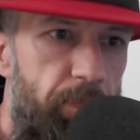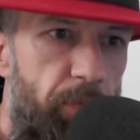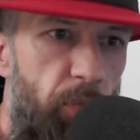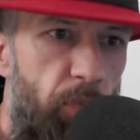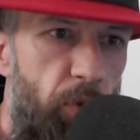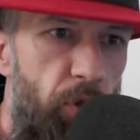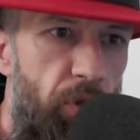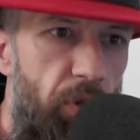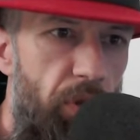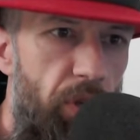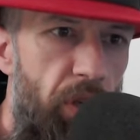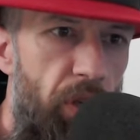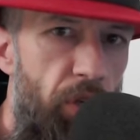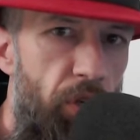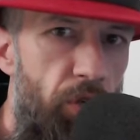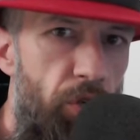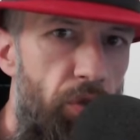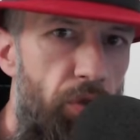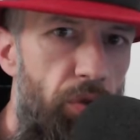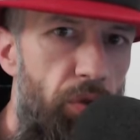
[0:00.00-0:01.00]
would
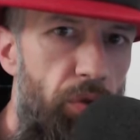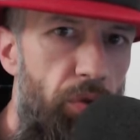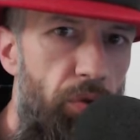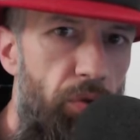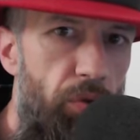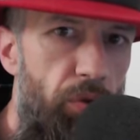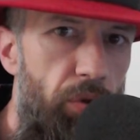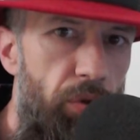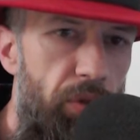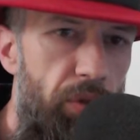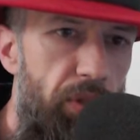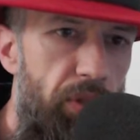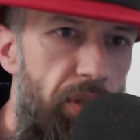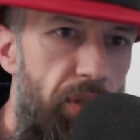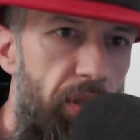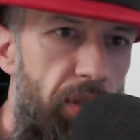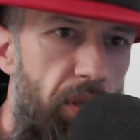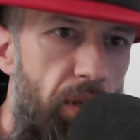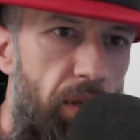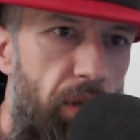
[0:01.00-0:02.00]
urge you to
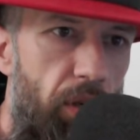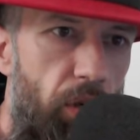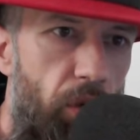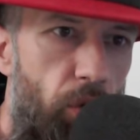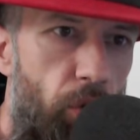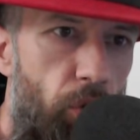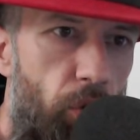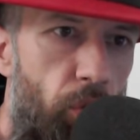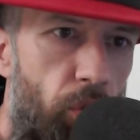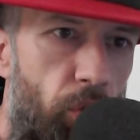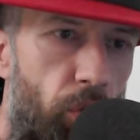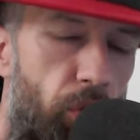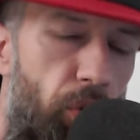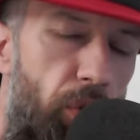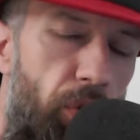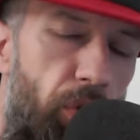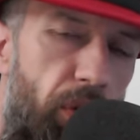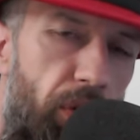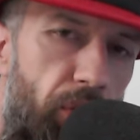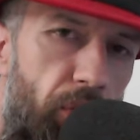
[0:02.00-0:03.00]
consider who
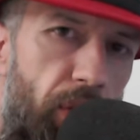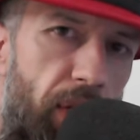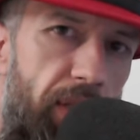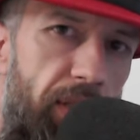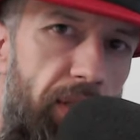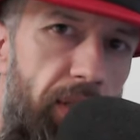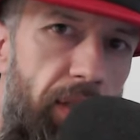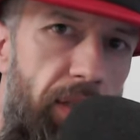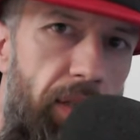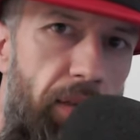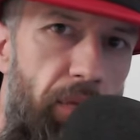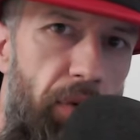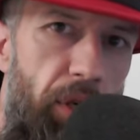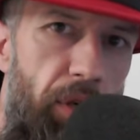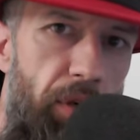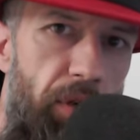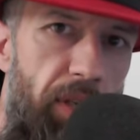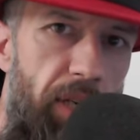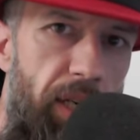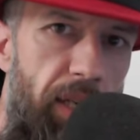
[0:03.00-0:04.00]
you're trusting with
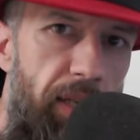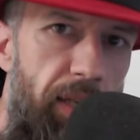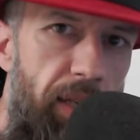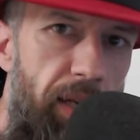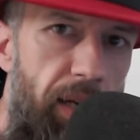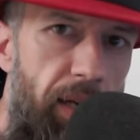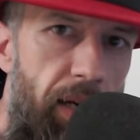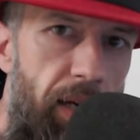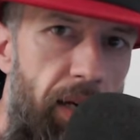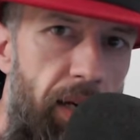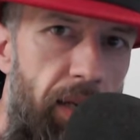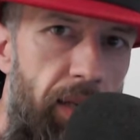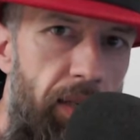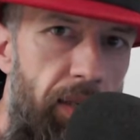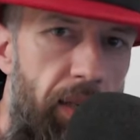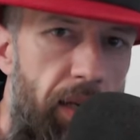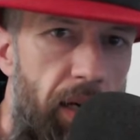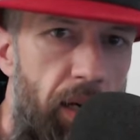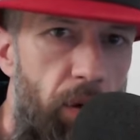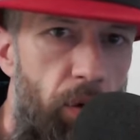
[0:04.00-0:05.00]
your data and
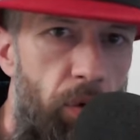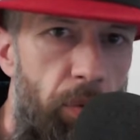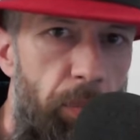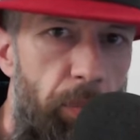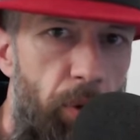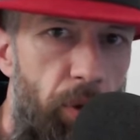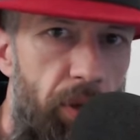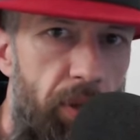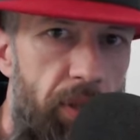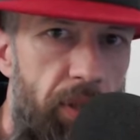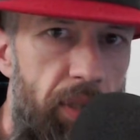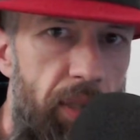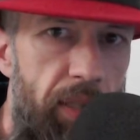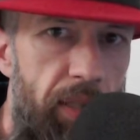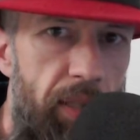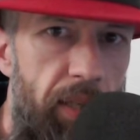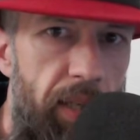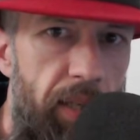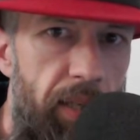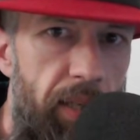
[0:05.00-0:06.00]
how important that
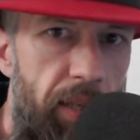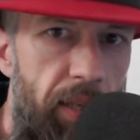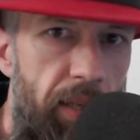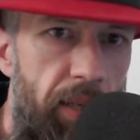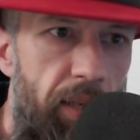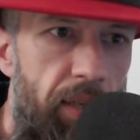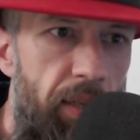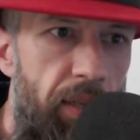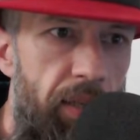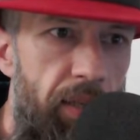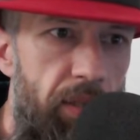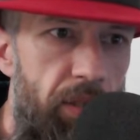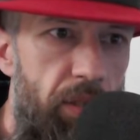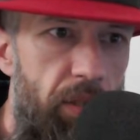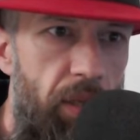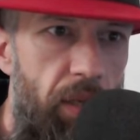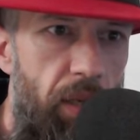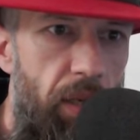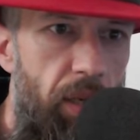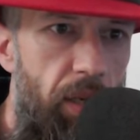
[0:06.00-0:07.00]
data it
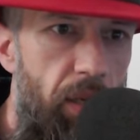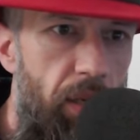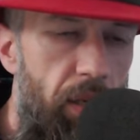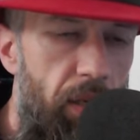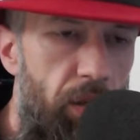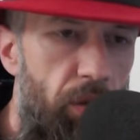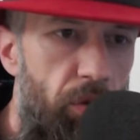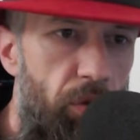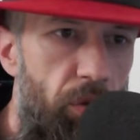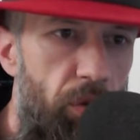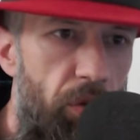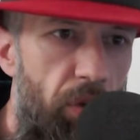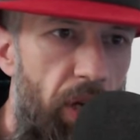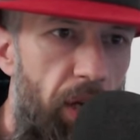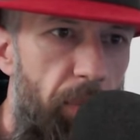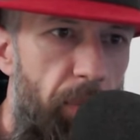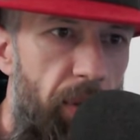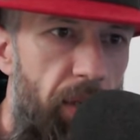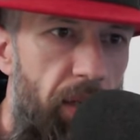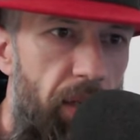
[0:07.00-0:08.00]
is to you. I
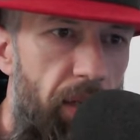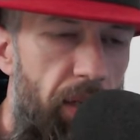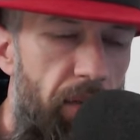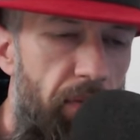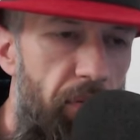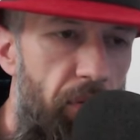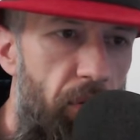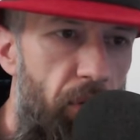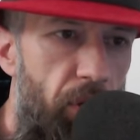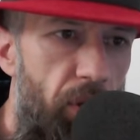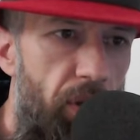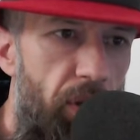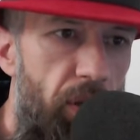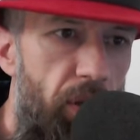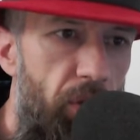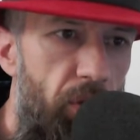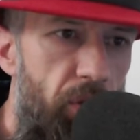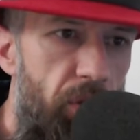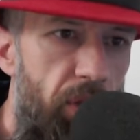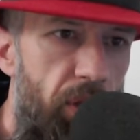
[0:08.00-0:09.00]
mean, if you're only
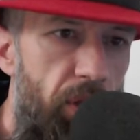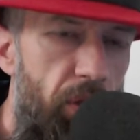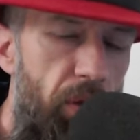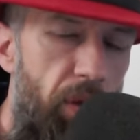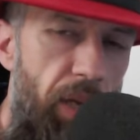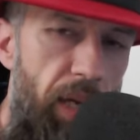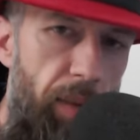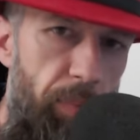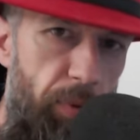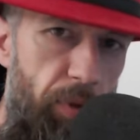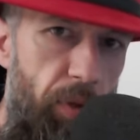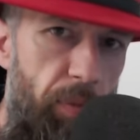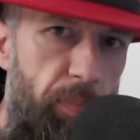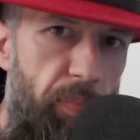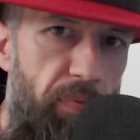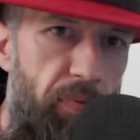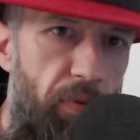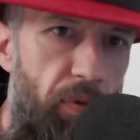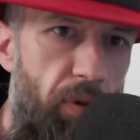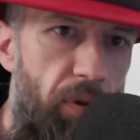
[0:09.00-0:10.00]
using your laptop
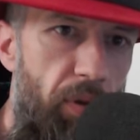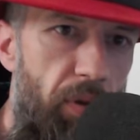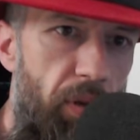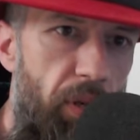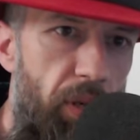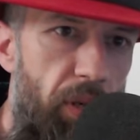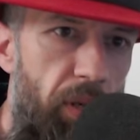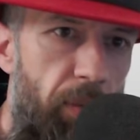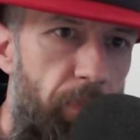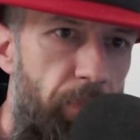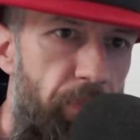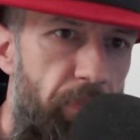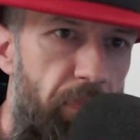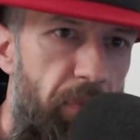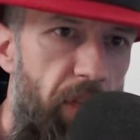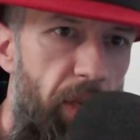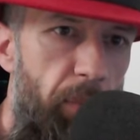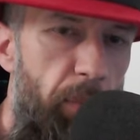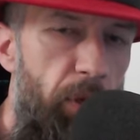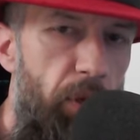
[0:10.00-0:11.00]
for um,
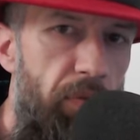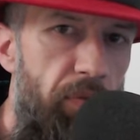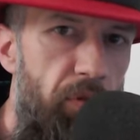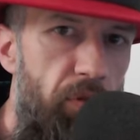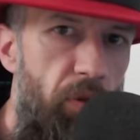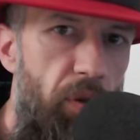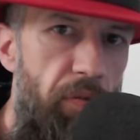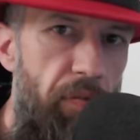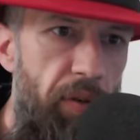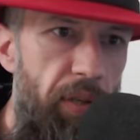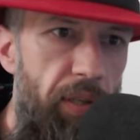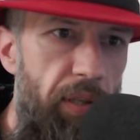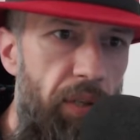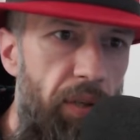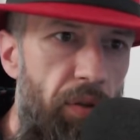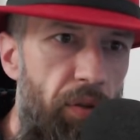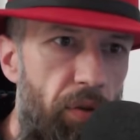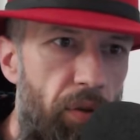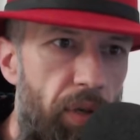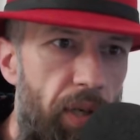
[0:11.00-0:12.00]
a bit of surfing the
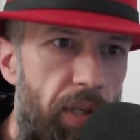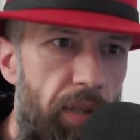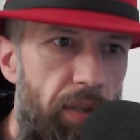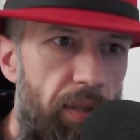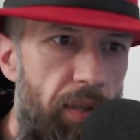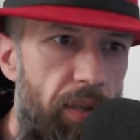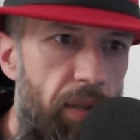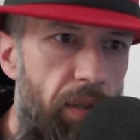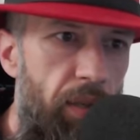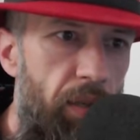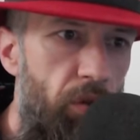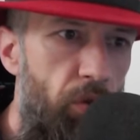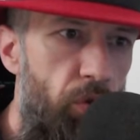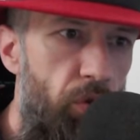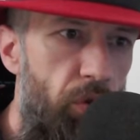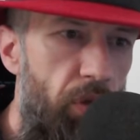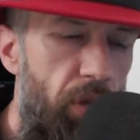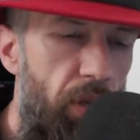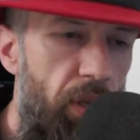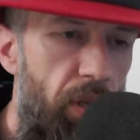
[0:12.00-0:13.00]
internet and
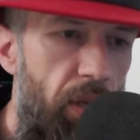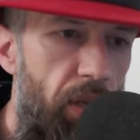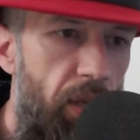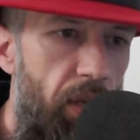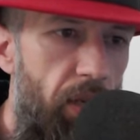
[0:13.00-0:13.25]
usually